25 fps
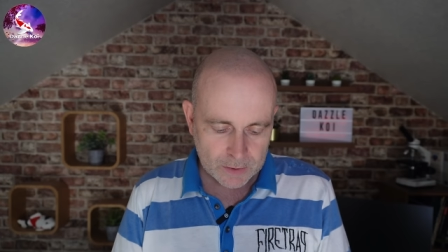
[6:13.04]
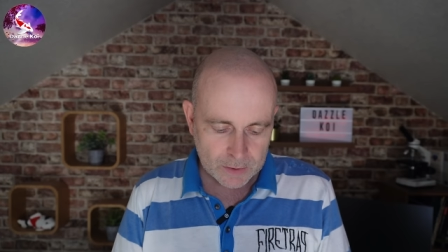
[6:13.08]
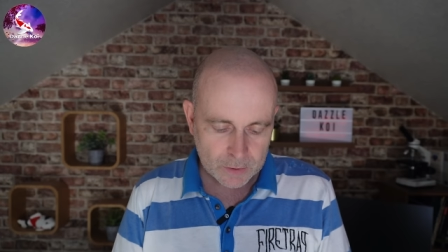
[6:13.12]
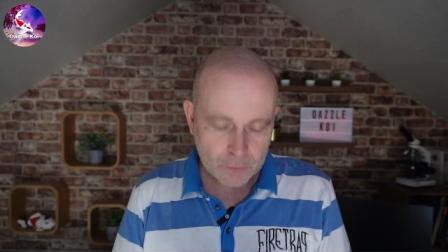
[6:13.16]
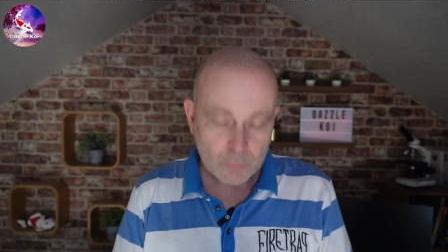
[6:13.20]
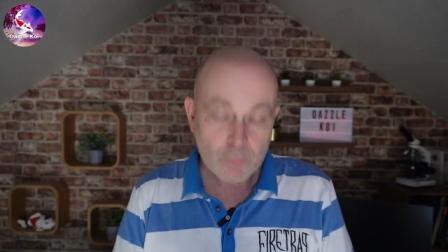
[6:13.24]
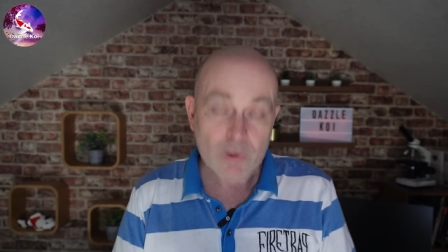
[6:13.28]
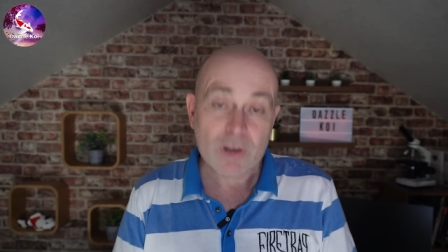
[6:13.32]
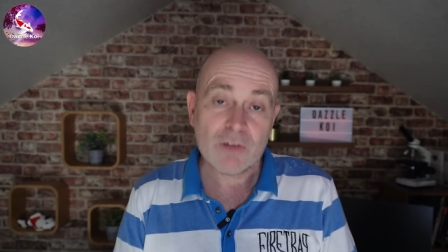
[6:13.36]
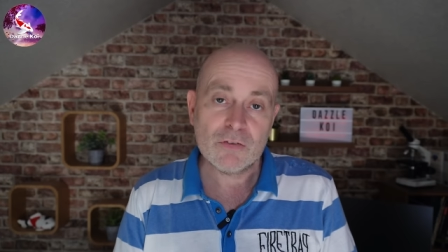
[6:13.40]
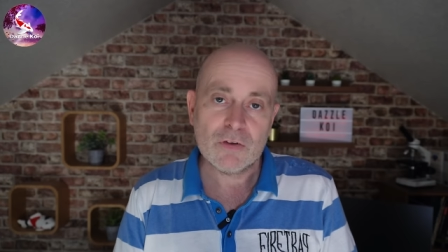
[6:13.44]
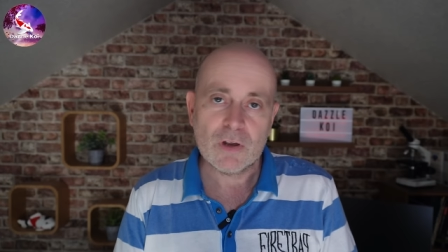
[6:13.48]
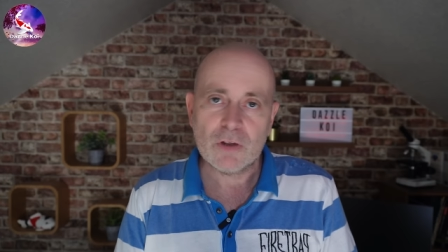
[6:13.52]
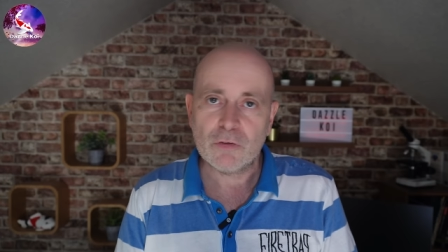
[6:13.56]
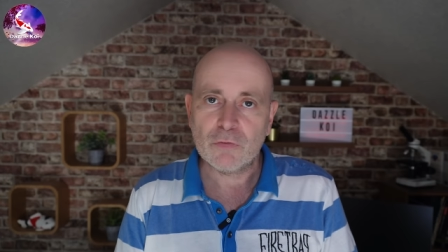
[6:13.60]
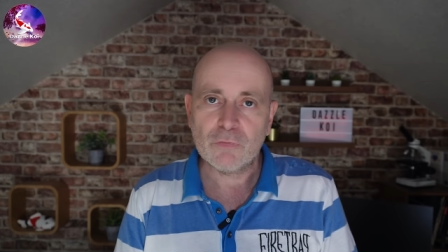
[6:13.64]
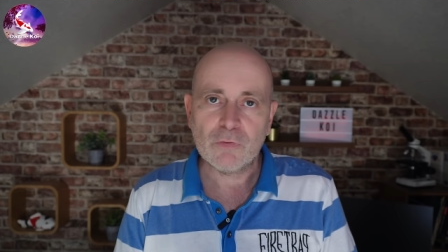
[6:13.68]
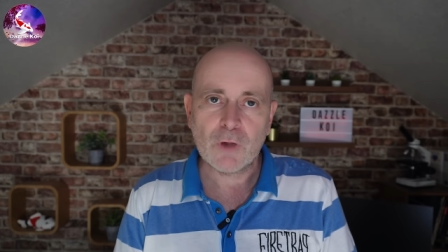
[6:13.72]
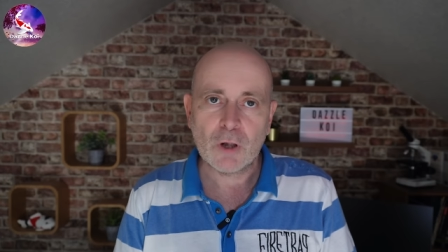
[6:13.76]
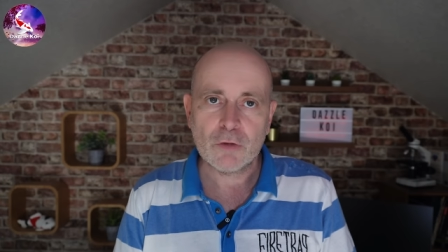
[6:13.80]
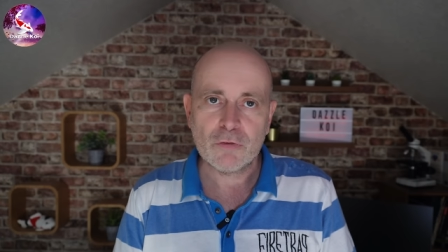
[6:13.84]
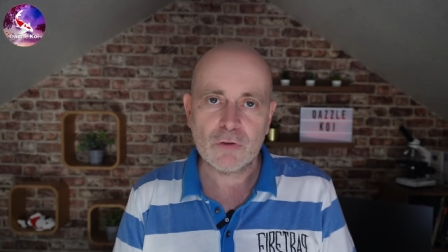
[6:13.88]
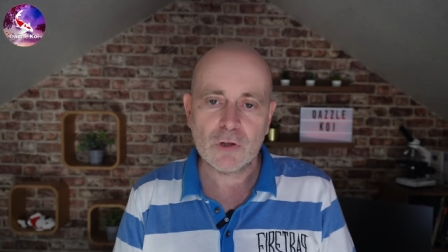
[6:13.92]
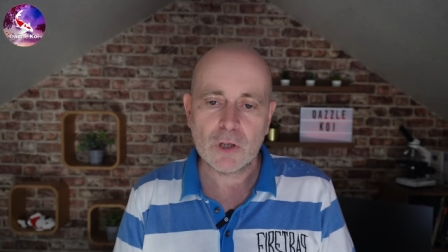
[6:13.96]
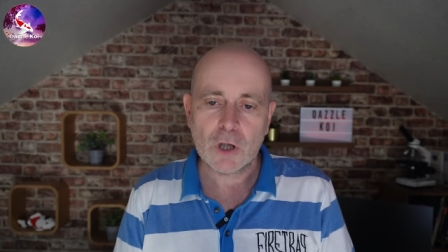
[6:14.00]
The reason it's
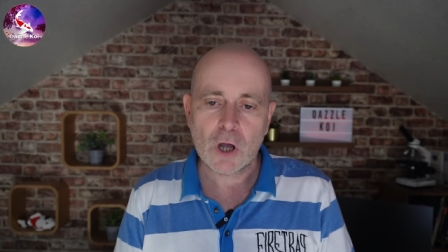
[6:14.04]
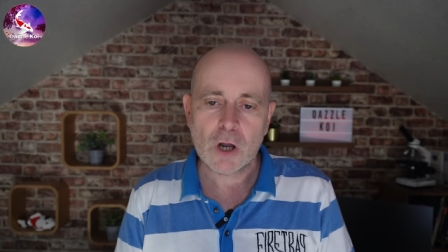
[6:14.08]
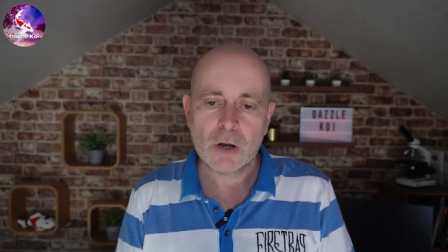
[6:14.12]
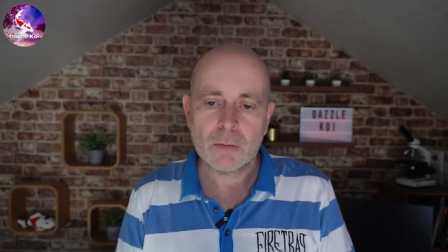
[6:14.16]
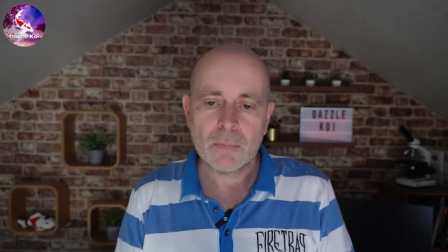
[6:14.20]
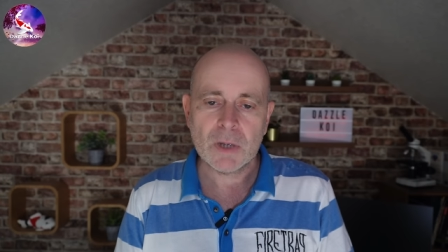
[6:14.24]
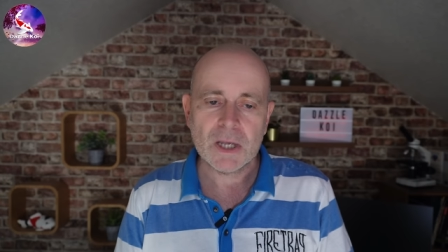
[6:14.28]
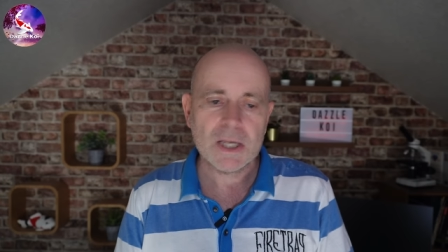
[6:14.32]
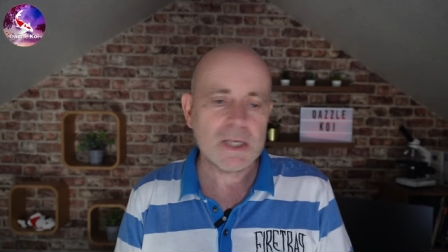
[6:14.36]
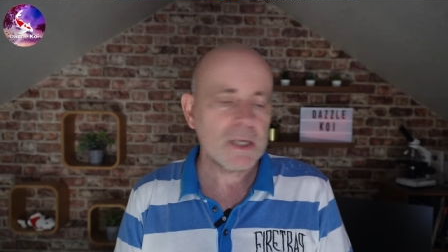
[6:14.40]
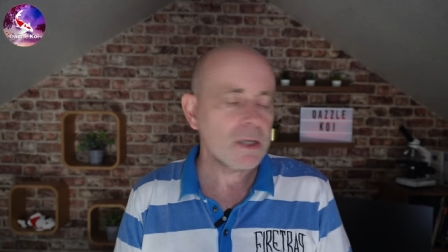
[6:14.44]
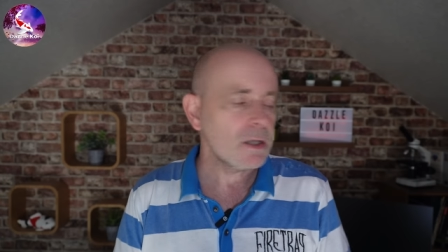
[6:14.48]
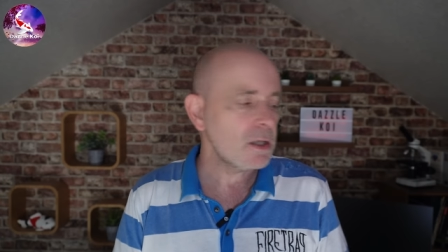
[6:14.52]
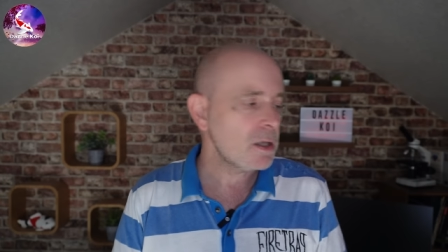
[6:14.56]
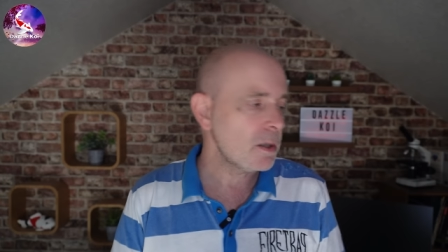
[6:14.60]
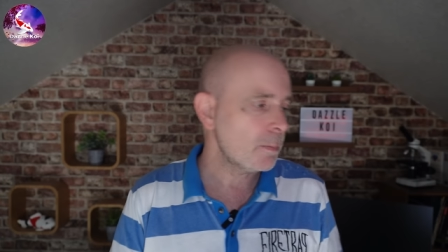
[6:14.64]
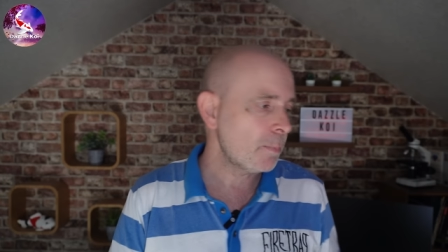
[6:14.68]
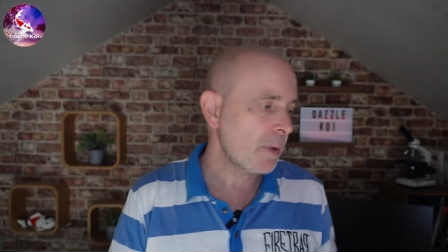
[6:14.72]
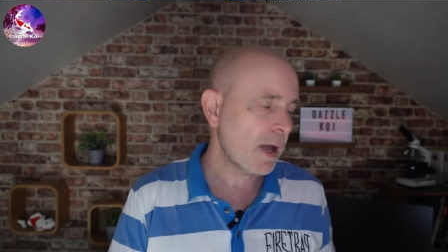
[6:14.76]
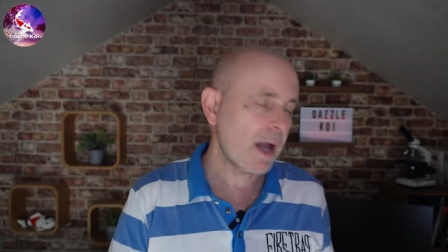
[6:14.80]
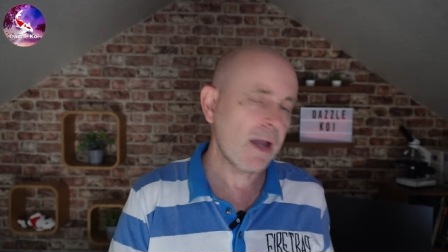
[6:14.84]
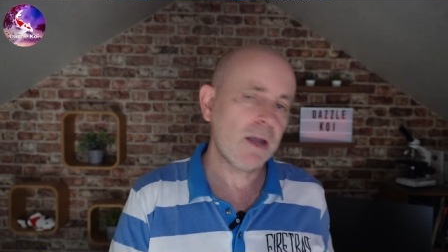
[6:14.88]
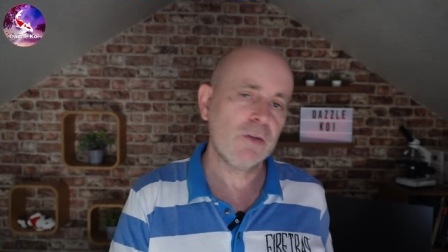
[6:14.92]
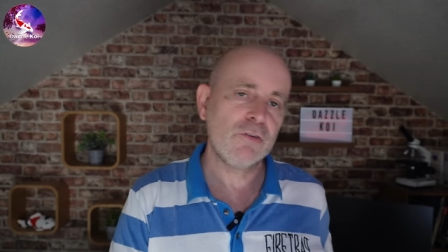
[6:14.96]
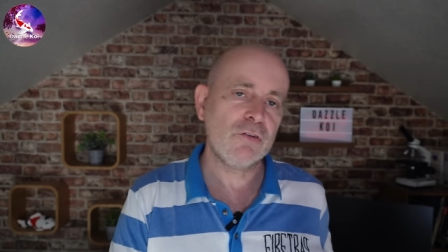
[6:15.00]
false economy, you
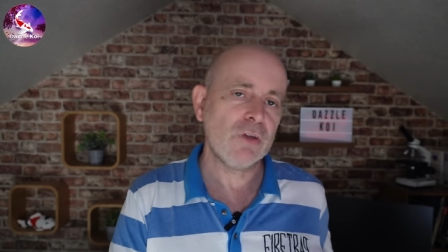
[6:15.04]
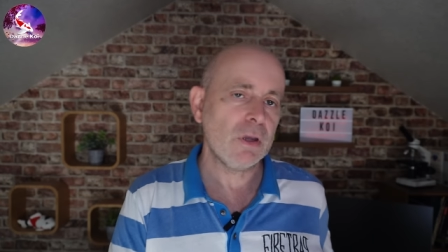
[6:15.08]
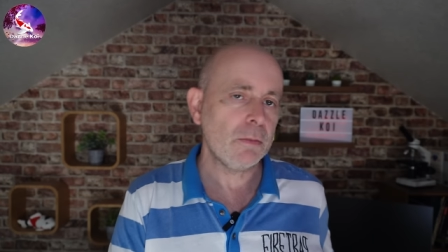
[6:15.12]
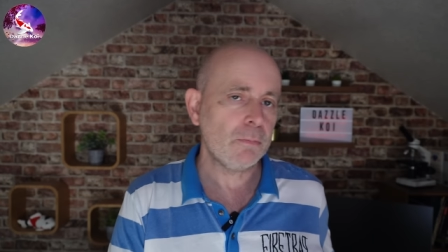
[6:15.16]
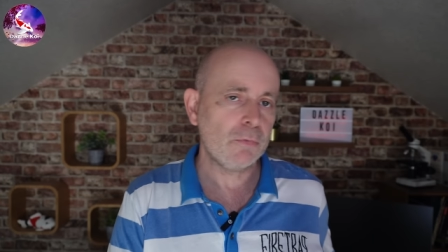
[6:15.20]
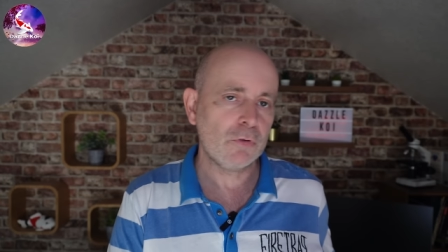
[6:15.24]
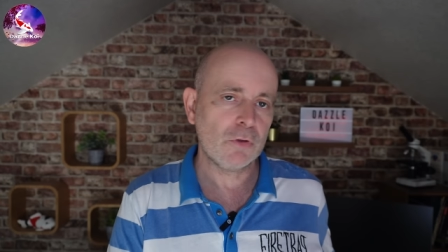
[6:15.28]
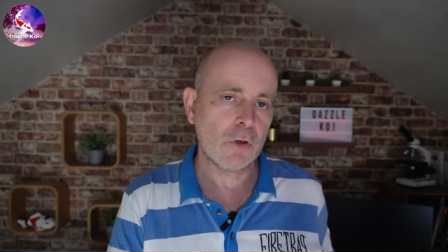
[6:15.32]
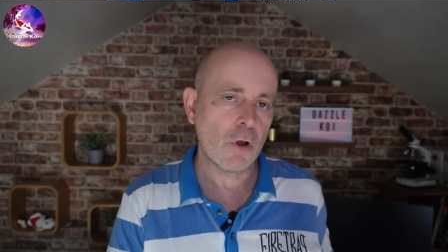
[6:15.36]
buy a cheap